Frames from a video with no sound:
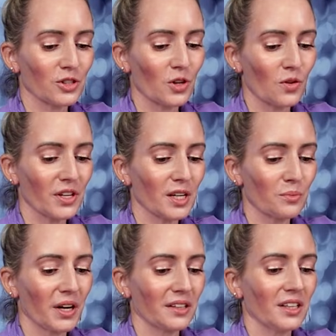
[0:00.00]
to soak
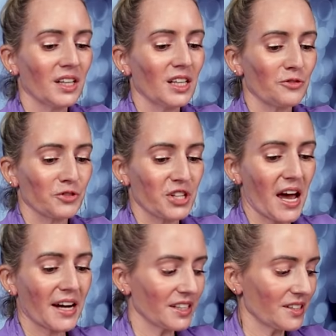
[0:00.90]
in, but if
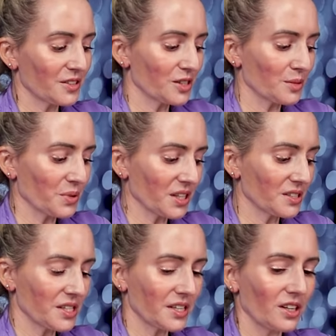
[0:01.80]
tackiness is a
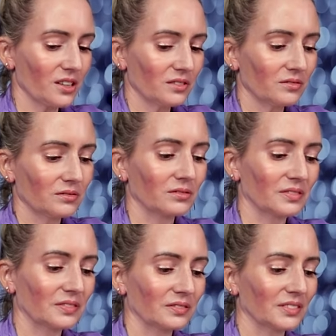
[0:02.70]
big deal,
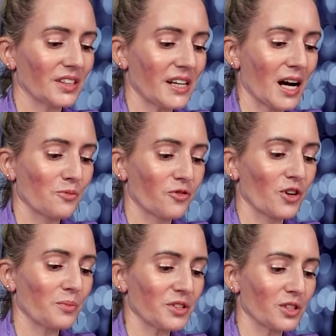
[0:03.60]
the I'm
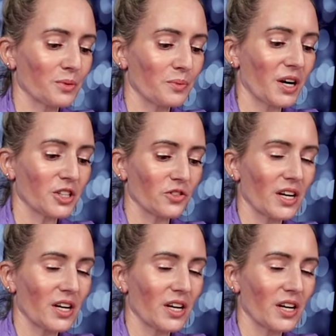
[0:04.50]
From is going to be much